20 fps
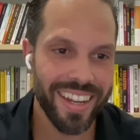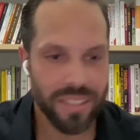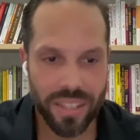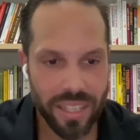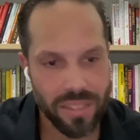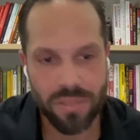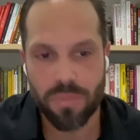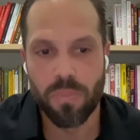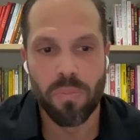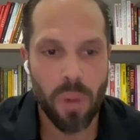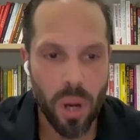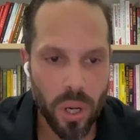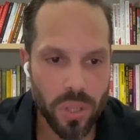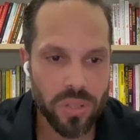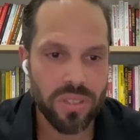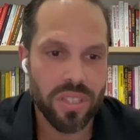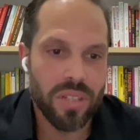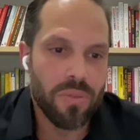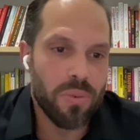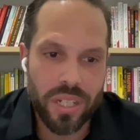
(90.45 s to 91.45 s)
It's
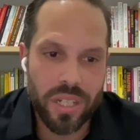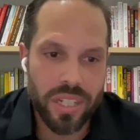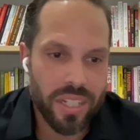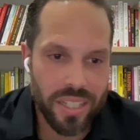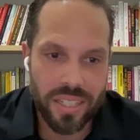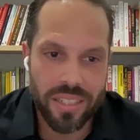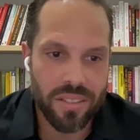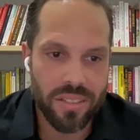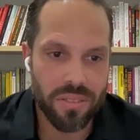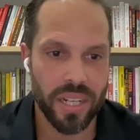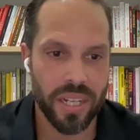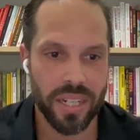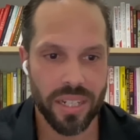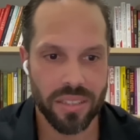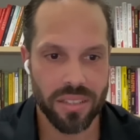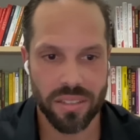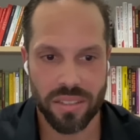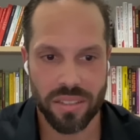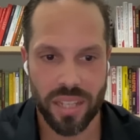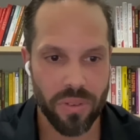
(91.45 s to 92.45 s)
mostly what it is, right? It's
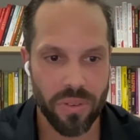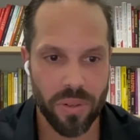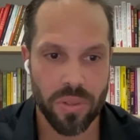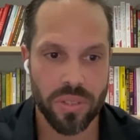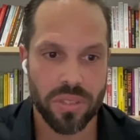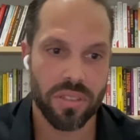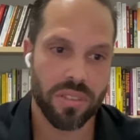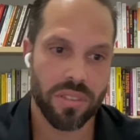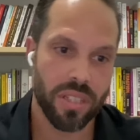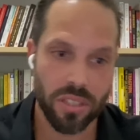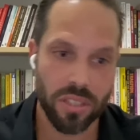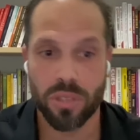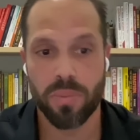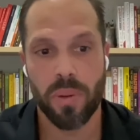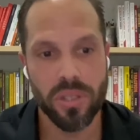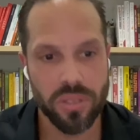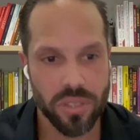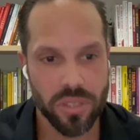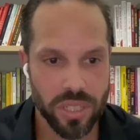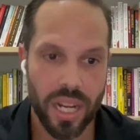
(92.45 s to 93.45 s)
just everyone's just like, just
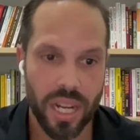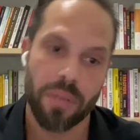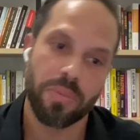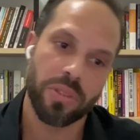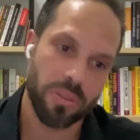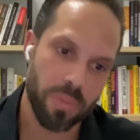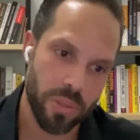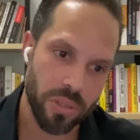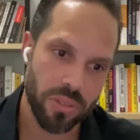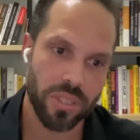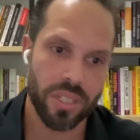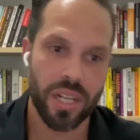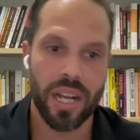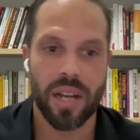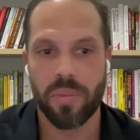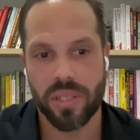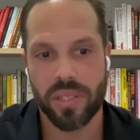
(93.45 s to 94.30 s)
post a job, just post a job.